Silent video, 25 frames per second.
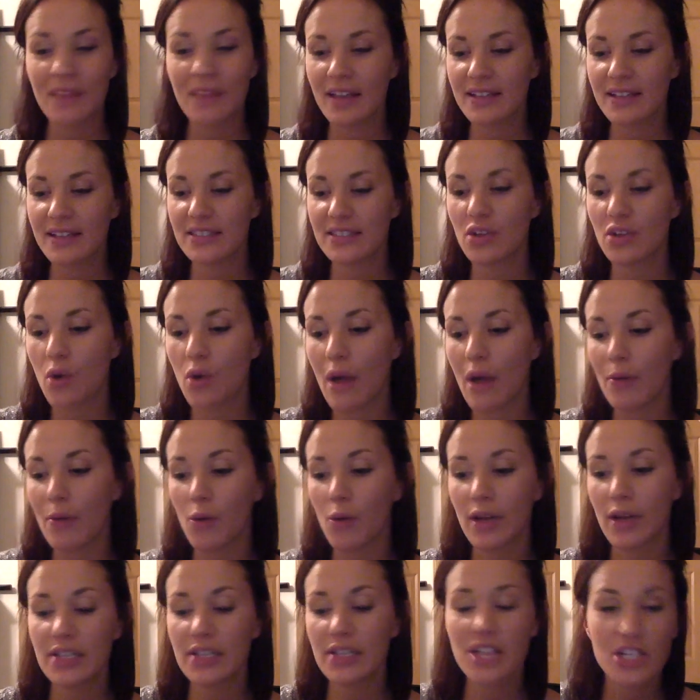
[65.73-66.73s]
So I'm
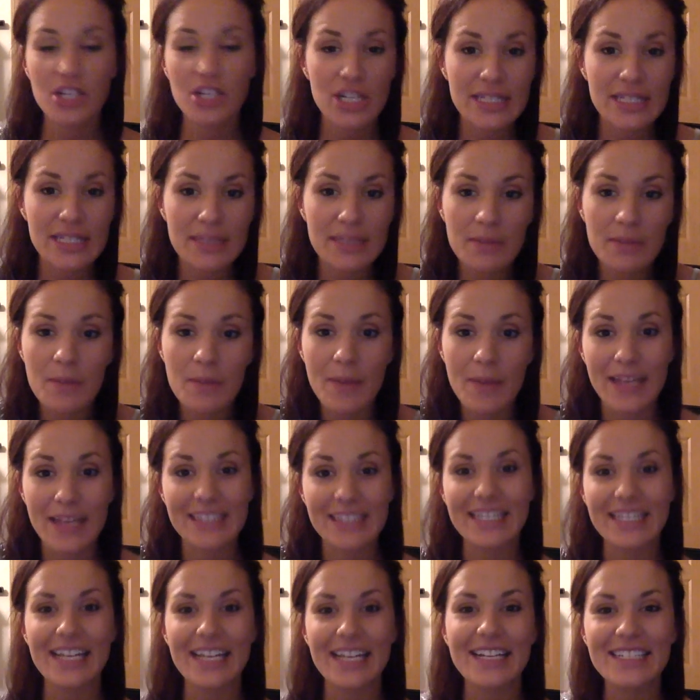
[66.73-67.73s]
going to touch on some of the
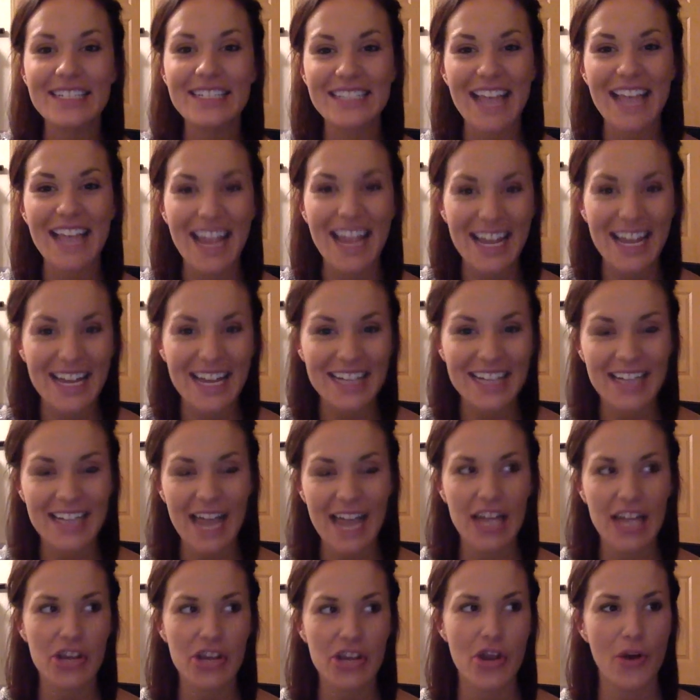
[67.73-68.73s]
basics, and
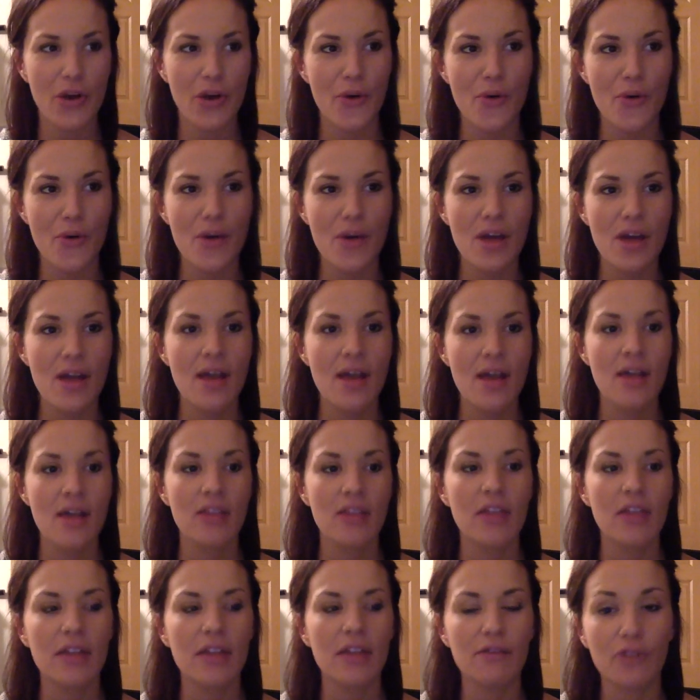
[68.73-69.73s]
I know
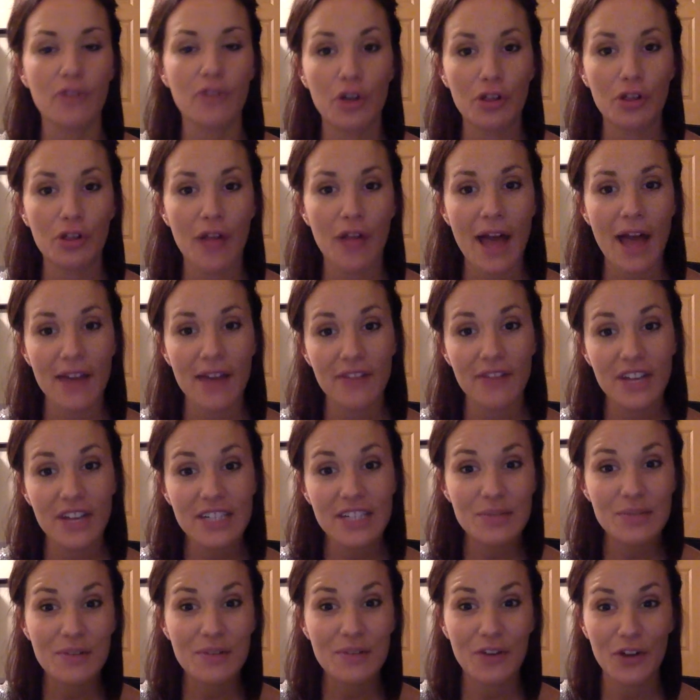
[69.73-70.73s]
that for a lot of
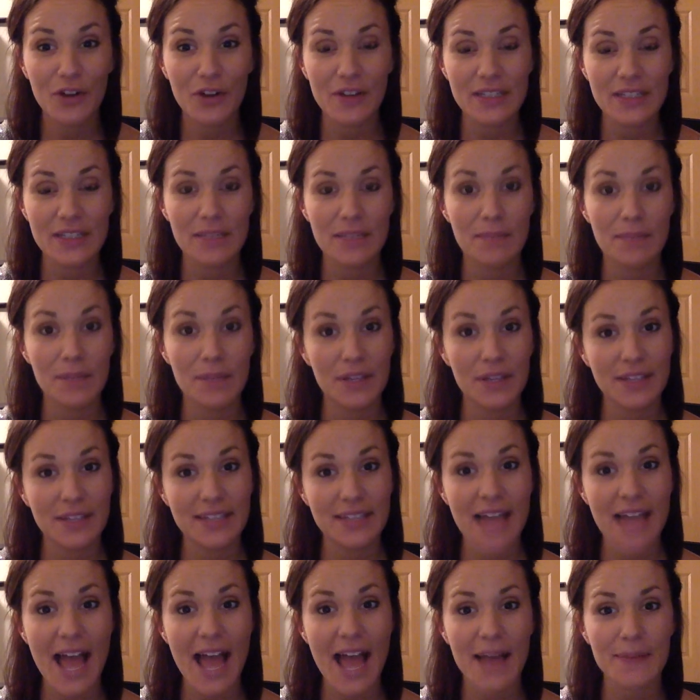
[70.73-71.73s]
us, we've heard this a million
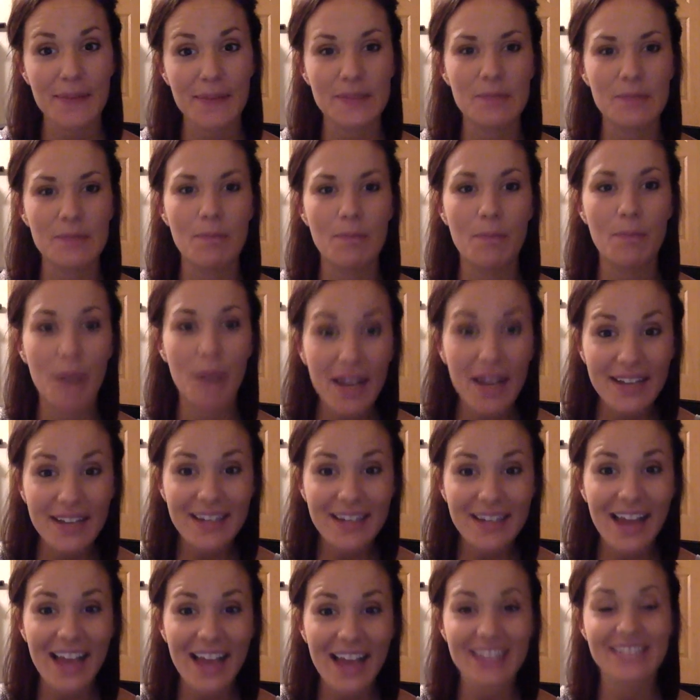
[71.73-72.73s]
times, but
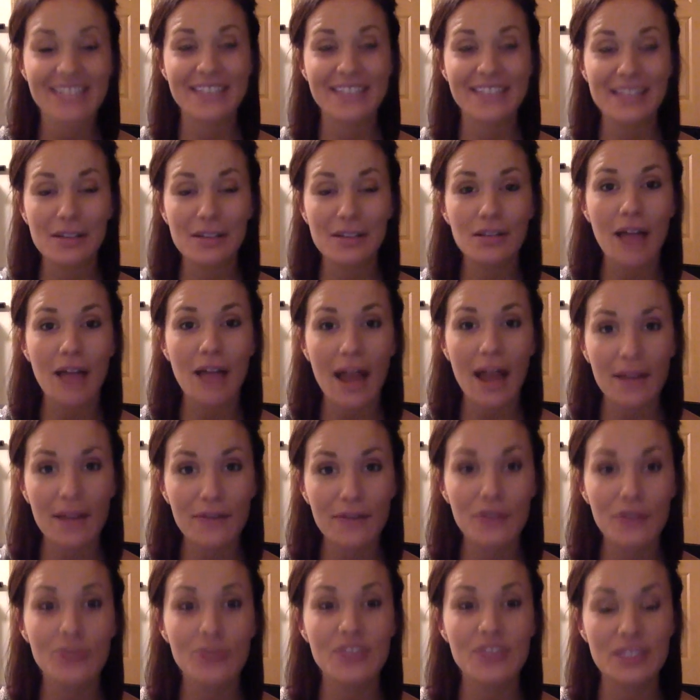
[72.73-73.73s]
I see a lot of
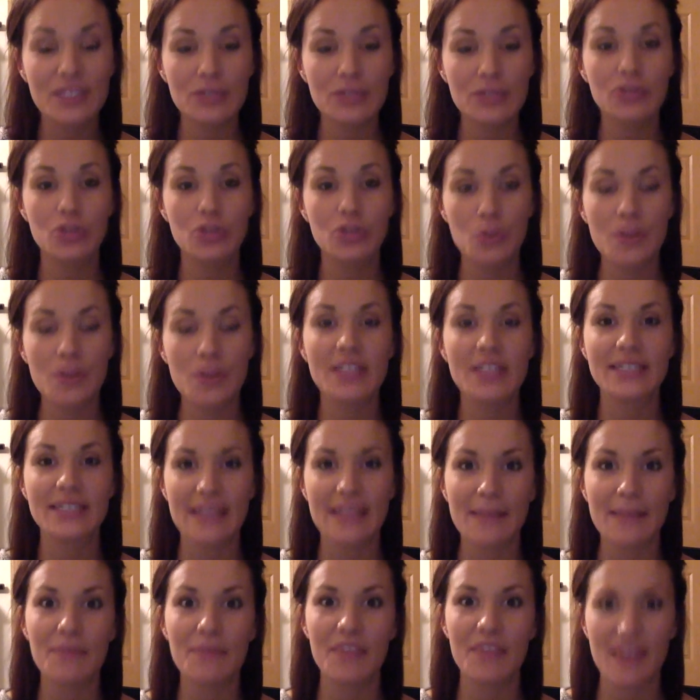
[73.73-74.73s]
you still doing the
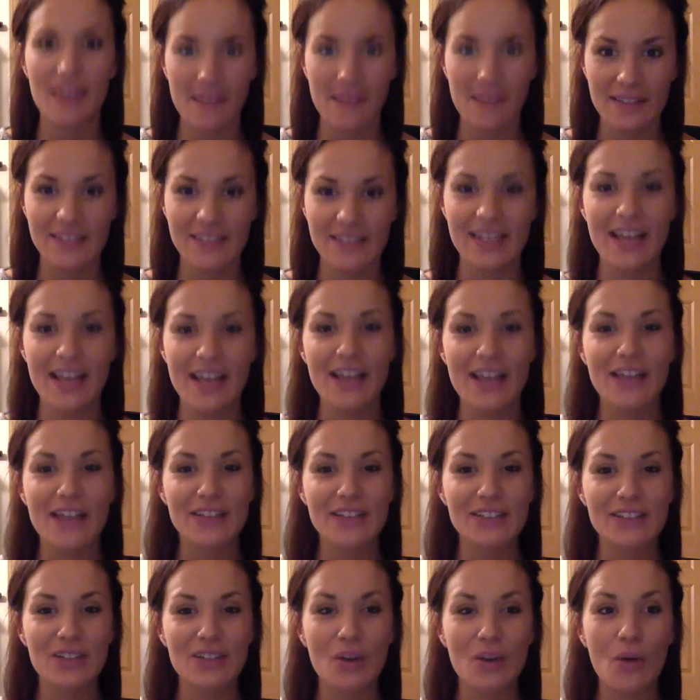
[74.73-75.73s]
same things.
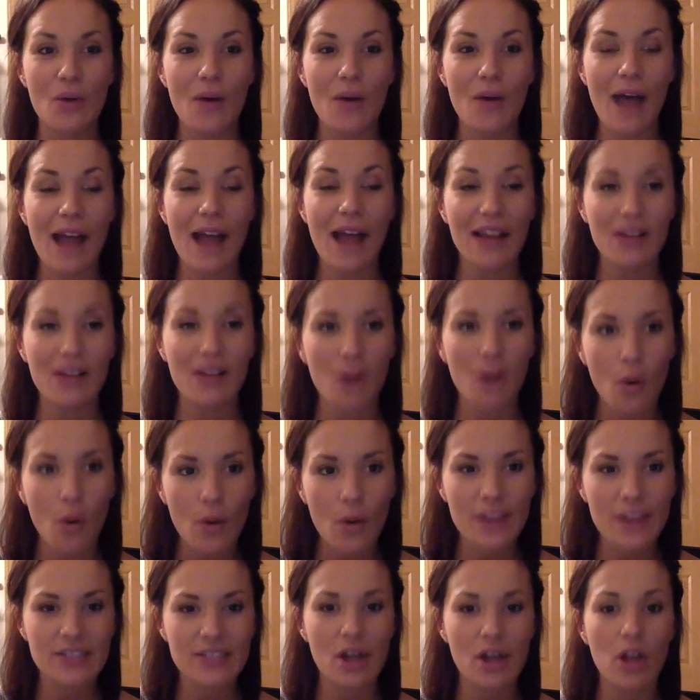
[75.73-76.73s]
So I know
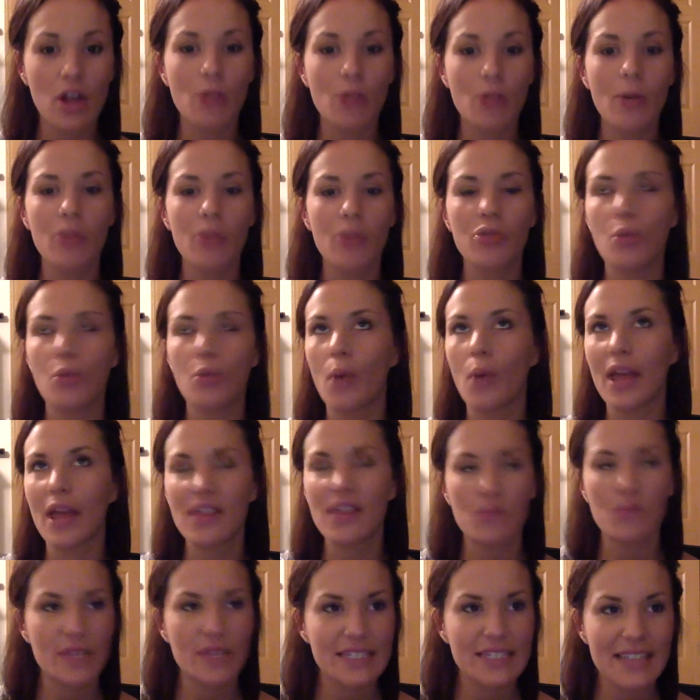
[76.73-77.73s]
it's all about the way
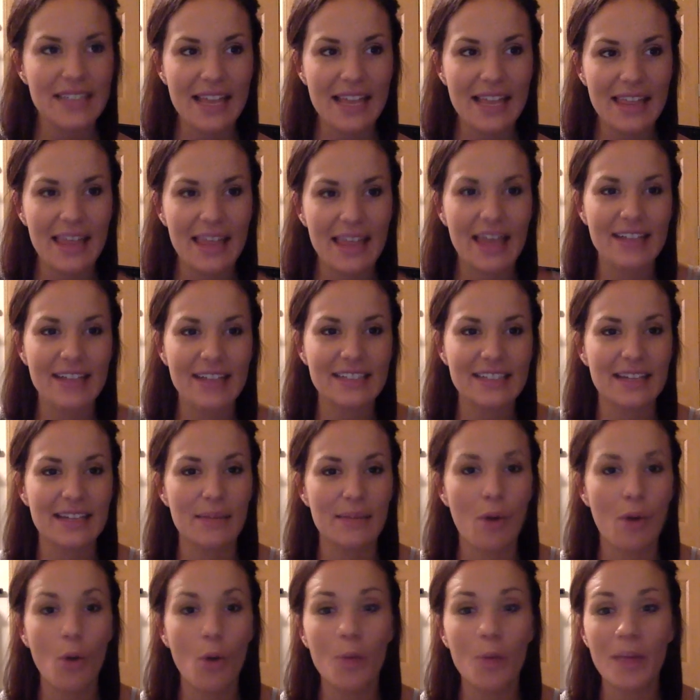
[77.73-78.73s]
that we say things, and I'm
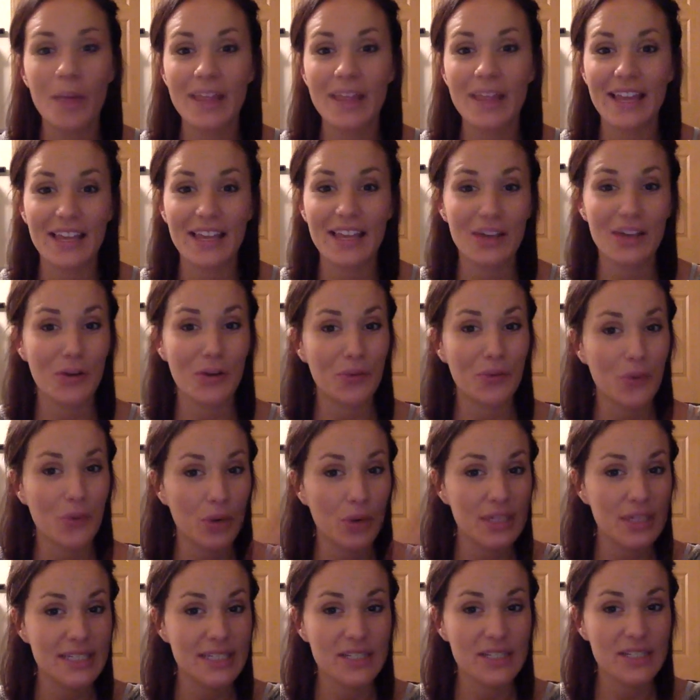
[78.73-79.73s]
hoping that,
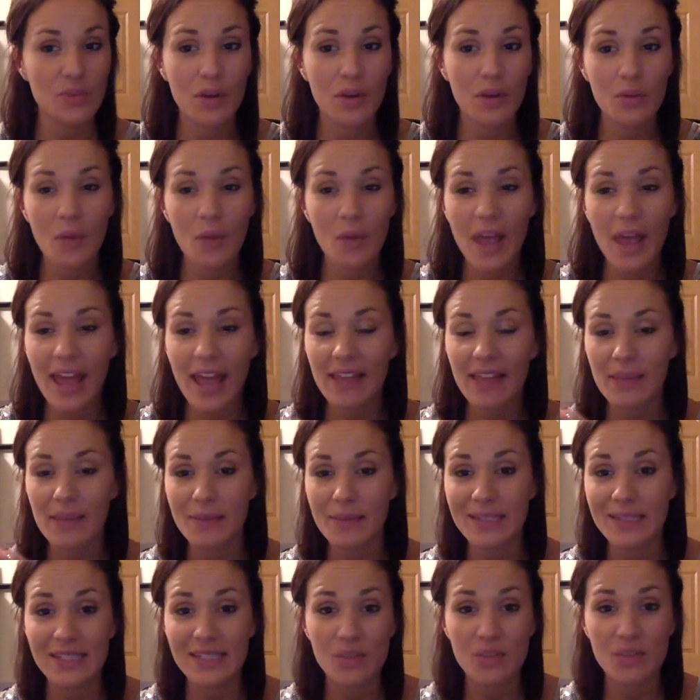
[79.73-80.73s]
Lauren says it one way, Libby
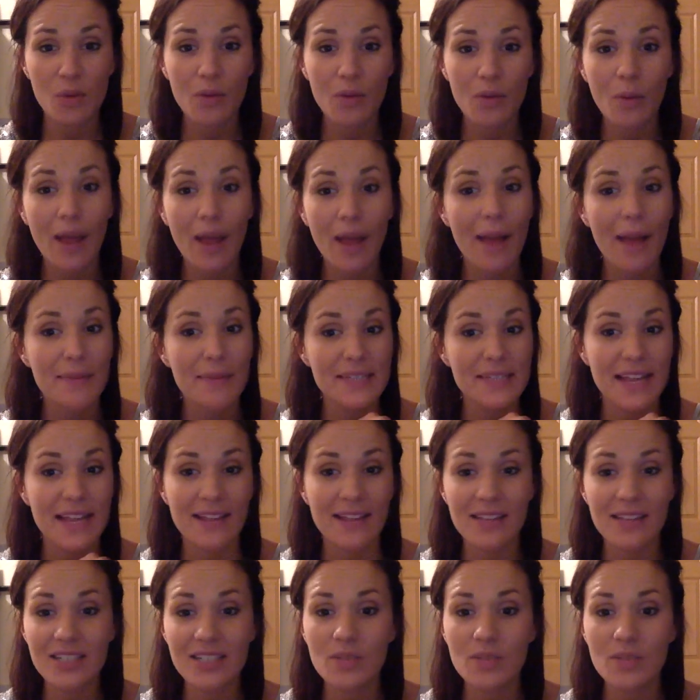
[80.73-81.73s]
says it one way, I'm saying it
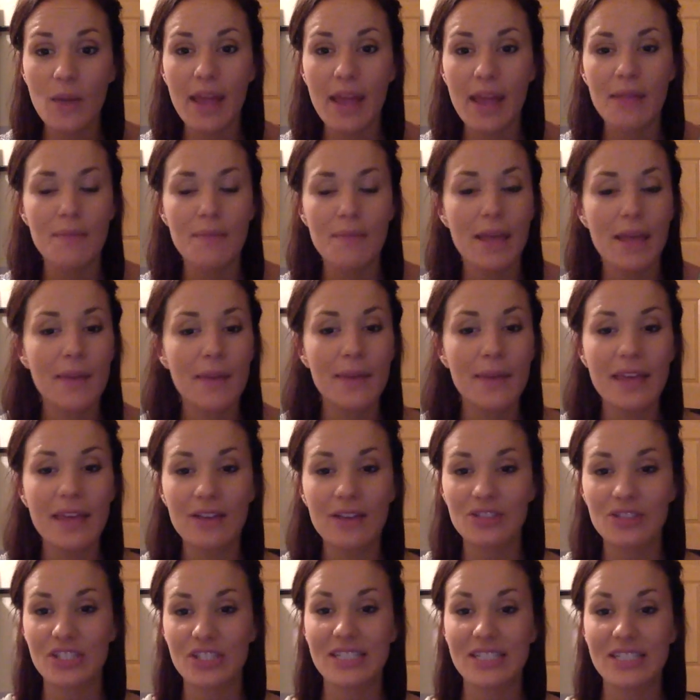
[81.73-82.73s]
this way, and maybe it'll
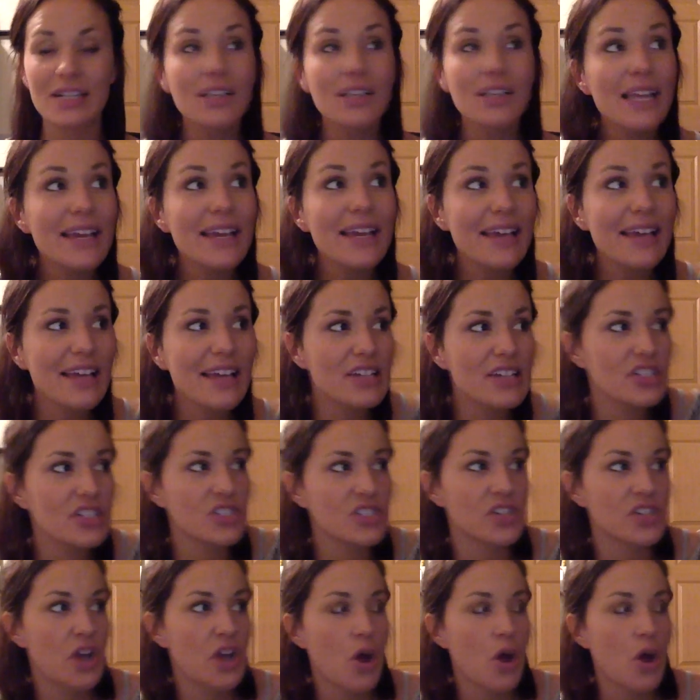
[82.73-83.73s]
just click and
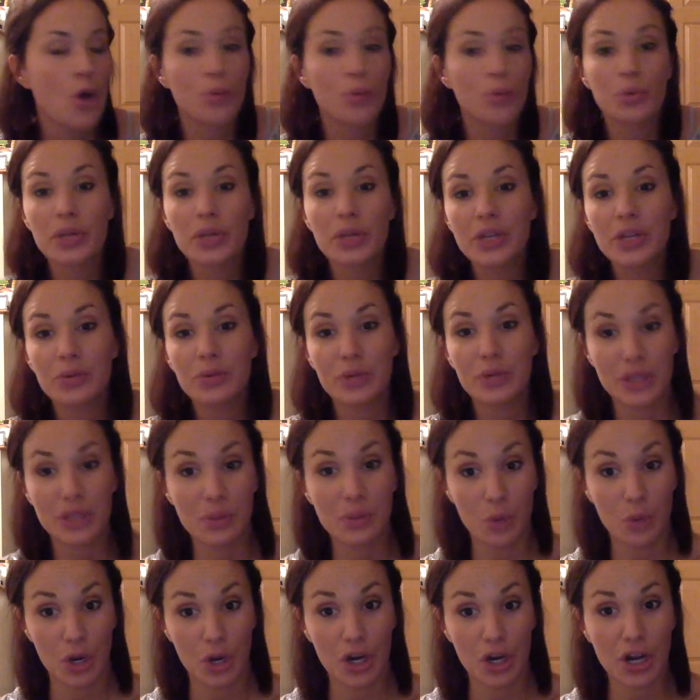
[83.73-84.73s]
just really, really
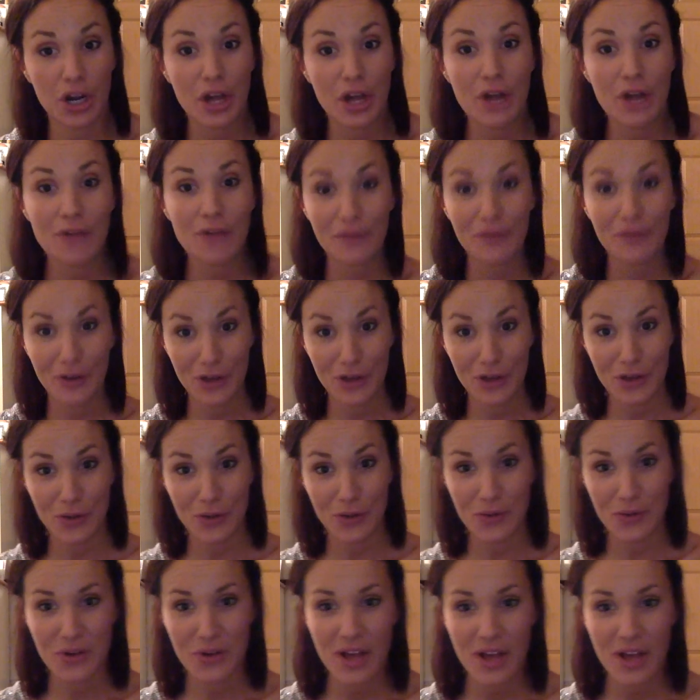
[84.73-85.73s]
work for you.